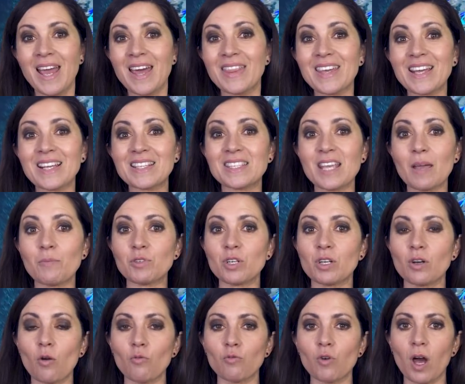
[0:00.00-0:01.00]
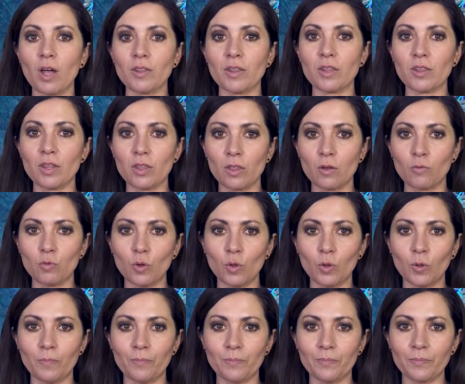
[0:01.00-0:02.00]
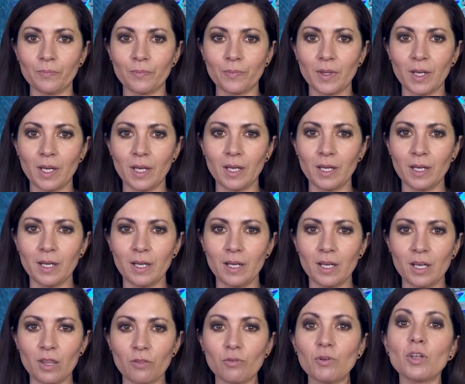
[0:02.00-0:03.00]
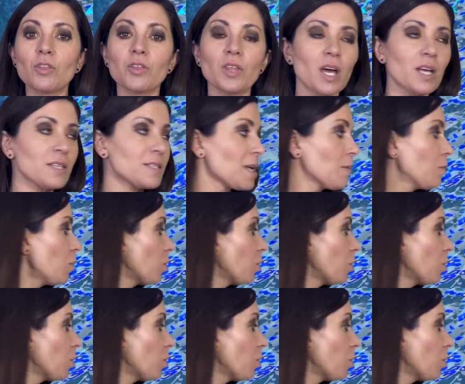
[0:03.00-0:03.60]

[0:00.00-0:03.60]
the exception rather than the rule. Through Thursday